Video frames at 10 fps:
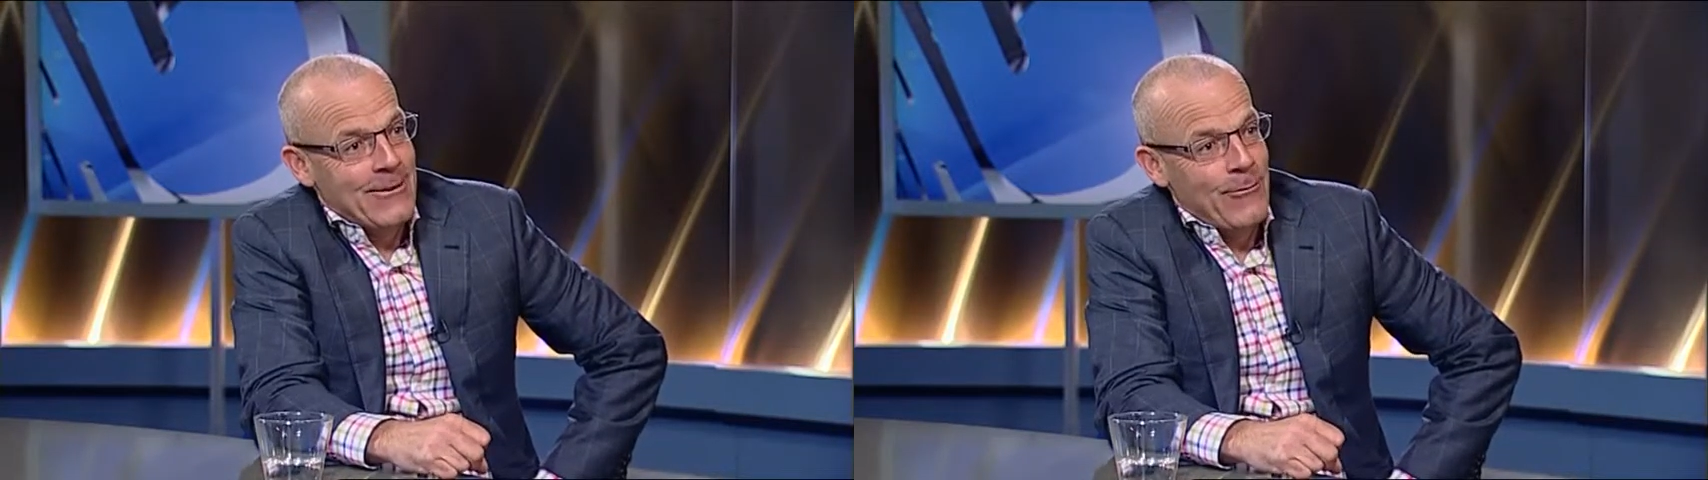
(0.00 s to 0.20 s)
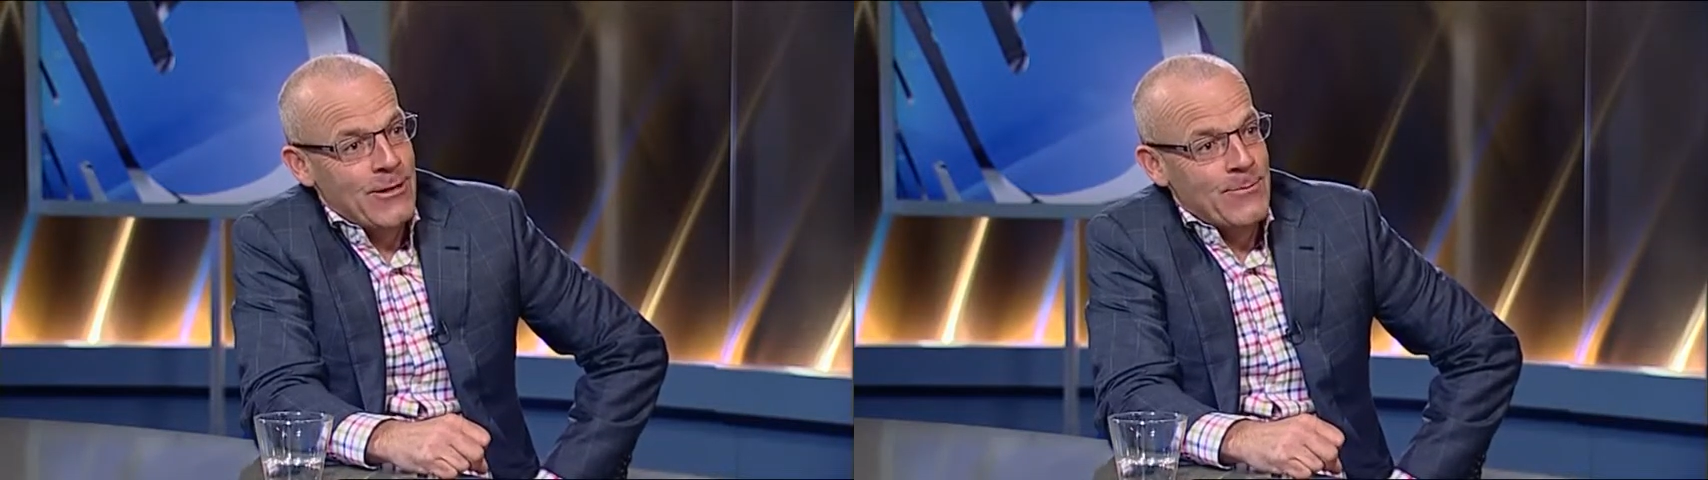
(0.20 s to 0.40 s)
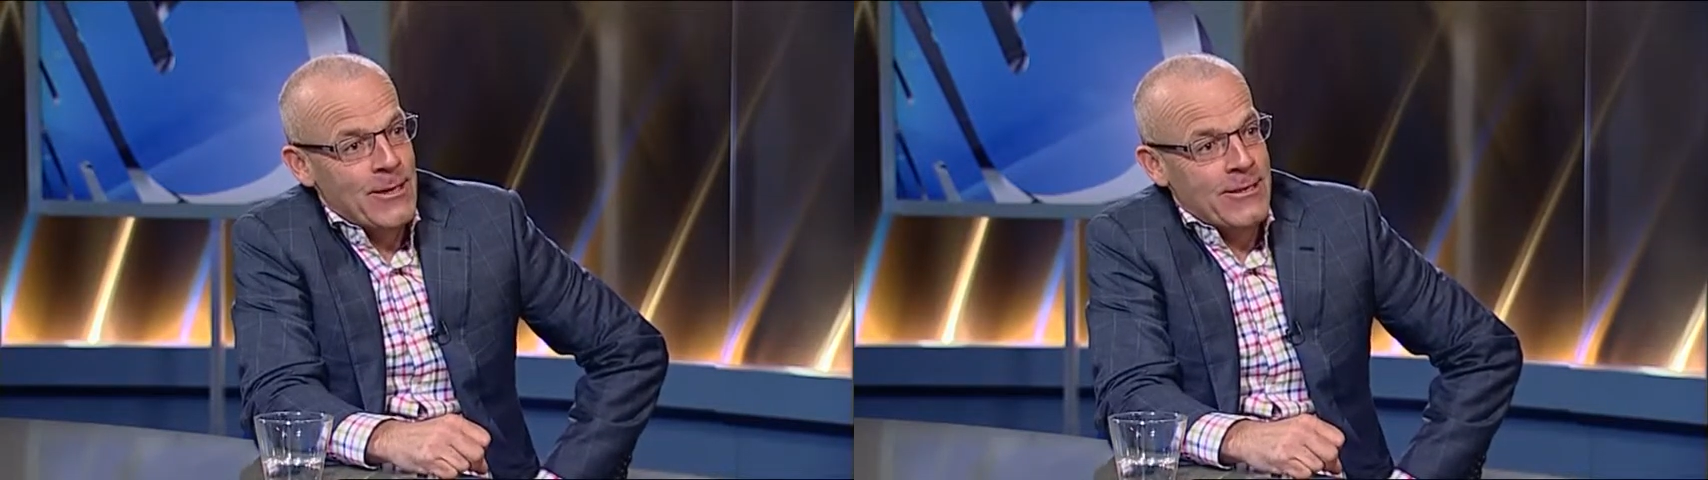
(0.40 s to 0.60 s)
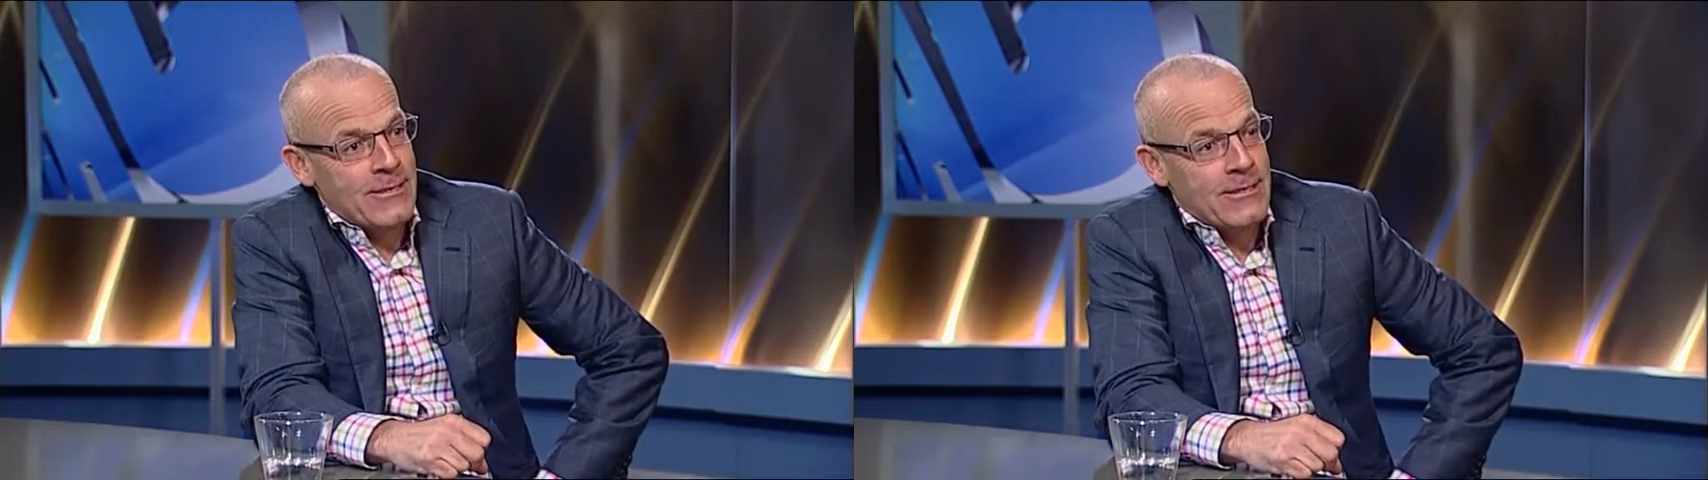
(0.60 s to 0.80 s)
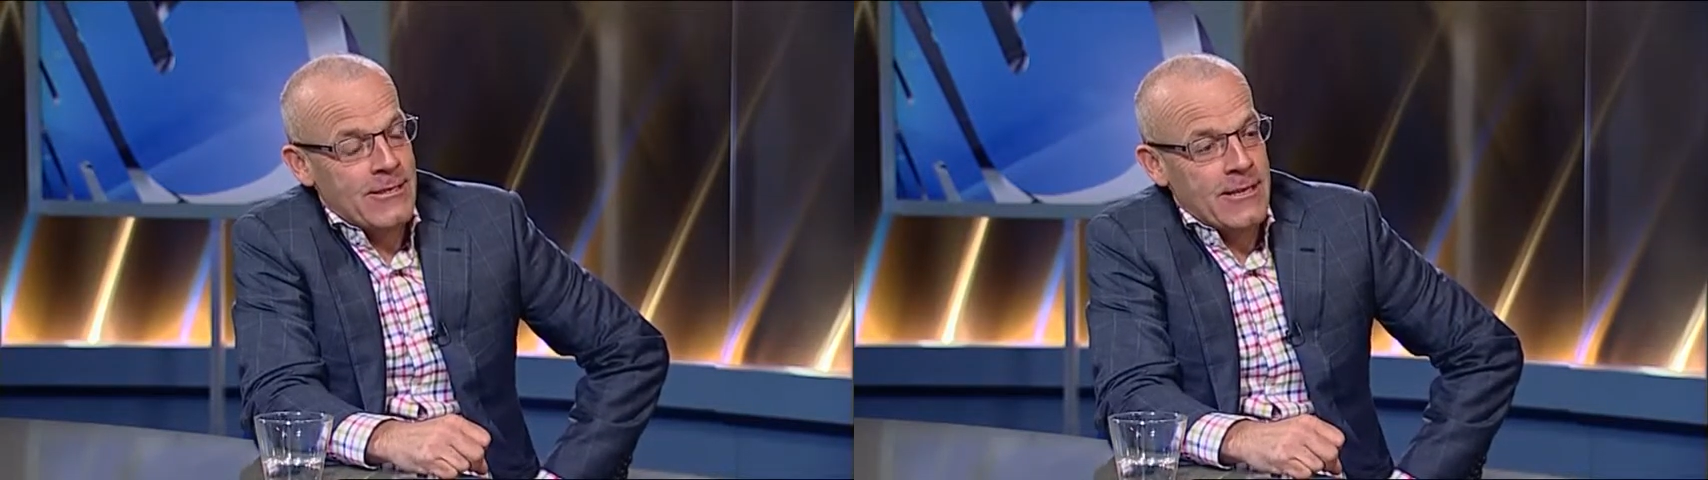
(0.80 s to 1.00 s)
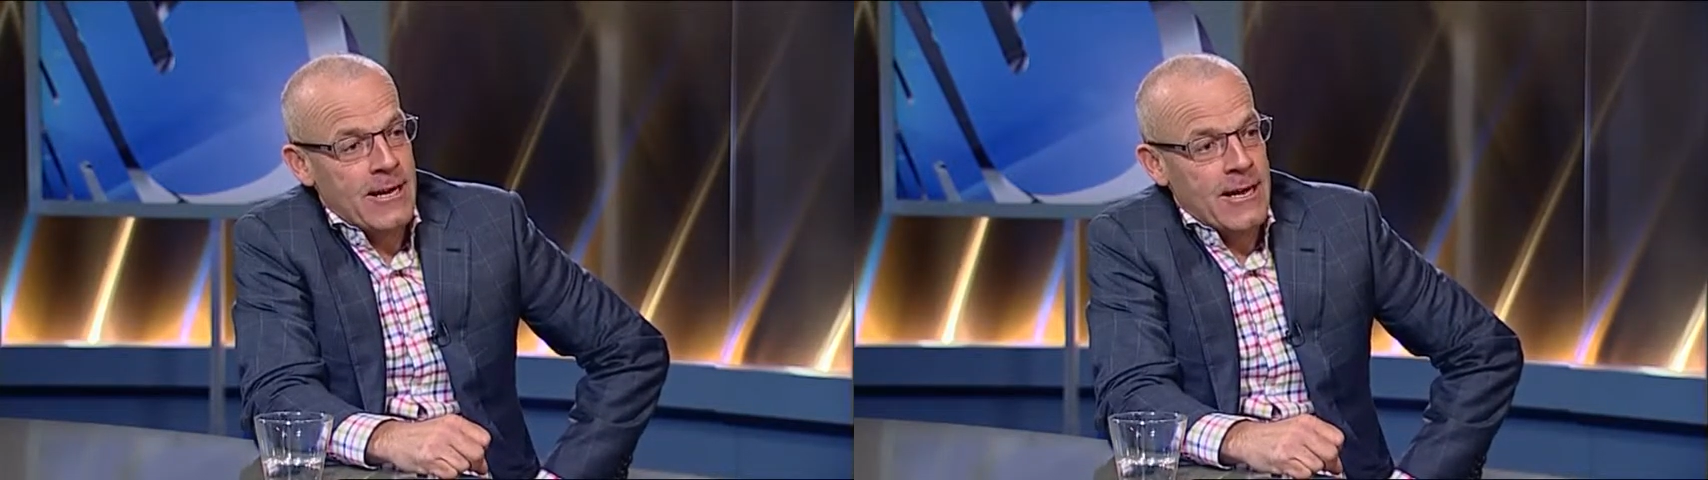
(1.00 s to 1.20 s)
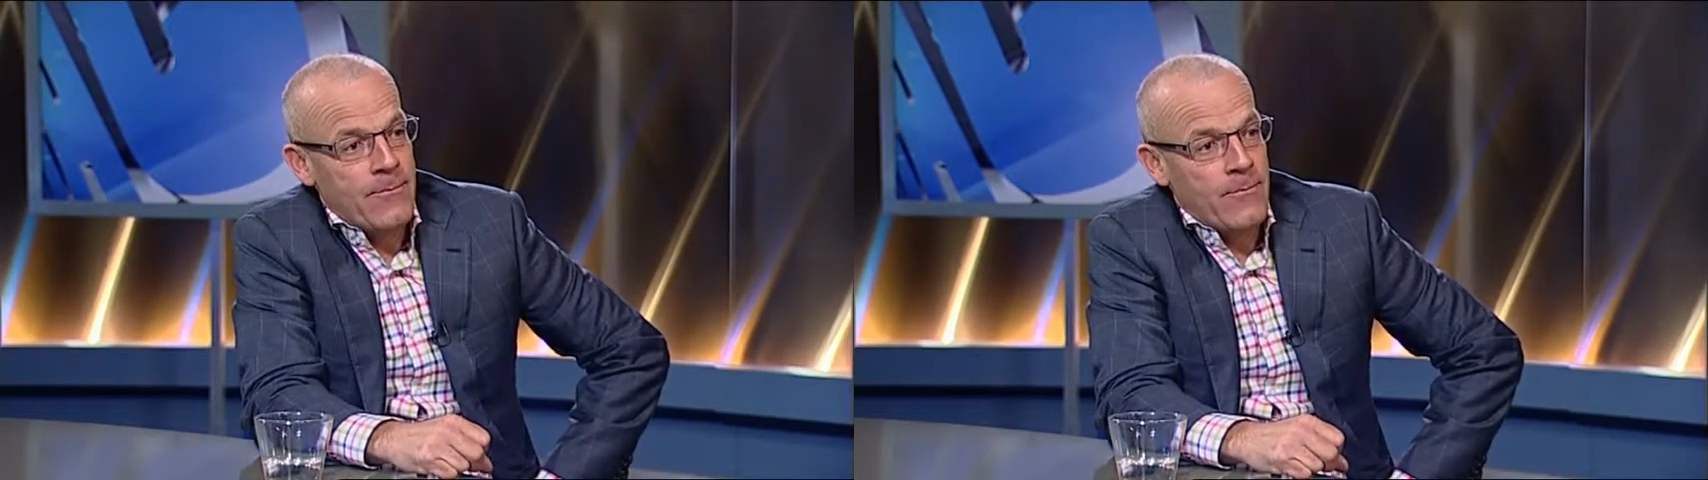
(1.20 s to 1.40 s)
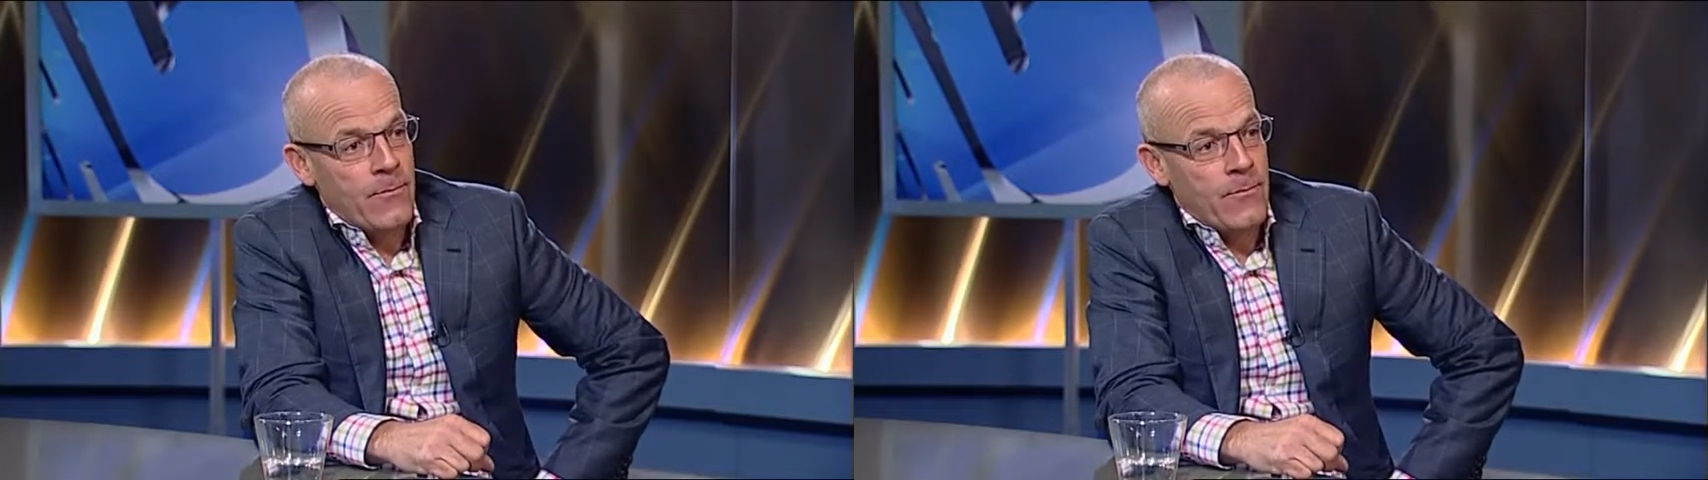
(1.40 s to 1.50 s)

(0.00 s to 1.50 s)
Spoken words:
I was, because I